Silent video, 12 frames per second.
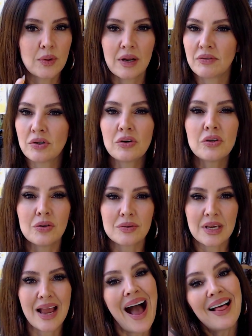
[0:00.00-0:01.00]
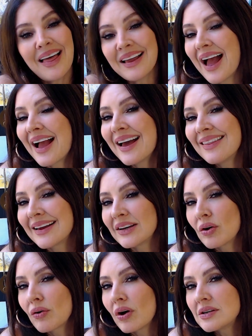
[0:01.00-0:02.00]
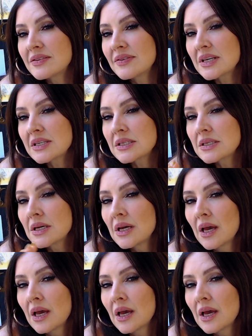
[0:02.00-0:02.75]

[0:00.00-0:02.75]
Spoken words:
whatever you're using. I kind of like note cards for this.